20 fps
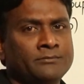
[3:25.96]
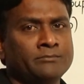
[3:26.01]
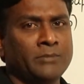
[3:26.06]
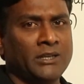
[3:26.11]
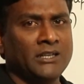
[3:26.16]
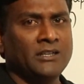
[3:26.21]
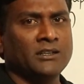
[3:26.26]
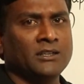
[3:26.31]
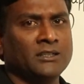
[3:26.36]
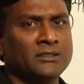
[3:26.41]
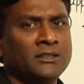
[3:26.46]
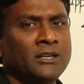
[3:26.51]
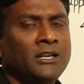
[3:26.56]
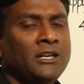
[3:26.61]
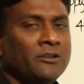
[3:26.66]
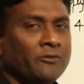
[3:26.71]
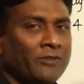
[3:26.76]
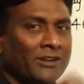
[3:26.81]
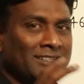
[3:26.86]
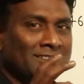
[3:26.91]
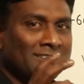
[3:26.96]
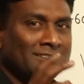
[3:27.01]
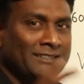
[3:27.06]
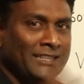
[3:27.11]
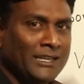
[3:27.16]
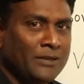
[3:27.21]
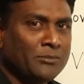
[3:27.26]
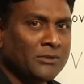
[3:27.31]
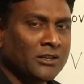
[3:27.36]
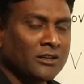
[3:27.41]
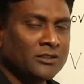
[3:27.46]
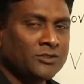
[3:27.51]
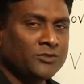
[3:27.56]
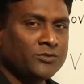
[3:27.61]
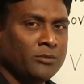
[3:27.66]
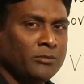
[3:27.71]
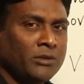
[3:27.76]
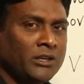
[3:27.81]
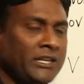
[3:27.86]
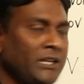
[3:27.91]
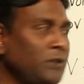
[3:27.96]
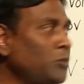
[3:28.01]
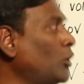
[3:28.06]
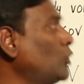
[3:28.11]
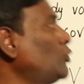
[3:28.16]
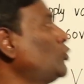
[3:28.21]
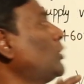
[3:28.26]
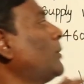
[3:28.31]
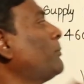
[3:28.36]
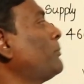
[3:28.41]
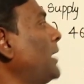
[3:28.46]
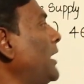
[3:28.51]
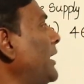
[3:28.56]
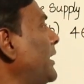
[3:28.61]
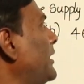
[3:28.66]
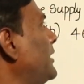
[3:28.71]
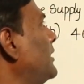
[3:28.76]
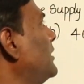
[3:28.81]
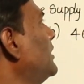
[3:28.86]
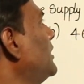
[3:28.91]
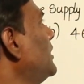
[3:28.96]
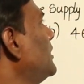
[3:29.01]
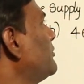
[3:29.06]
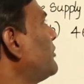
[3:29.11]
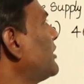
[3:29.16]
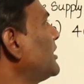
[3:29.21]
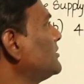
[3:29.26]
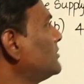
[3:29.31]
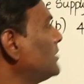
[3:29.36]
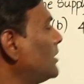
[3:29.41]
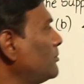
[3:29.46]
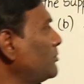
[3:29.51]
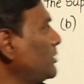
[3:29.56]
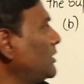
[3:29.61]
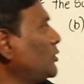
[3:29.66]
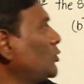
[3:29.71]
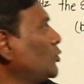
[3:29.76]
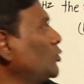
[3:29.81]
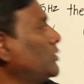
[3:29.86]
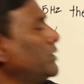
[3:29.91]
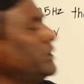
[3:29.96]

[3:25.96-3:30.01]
because for the same transformer he want to apply, for example, two hundred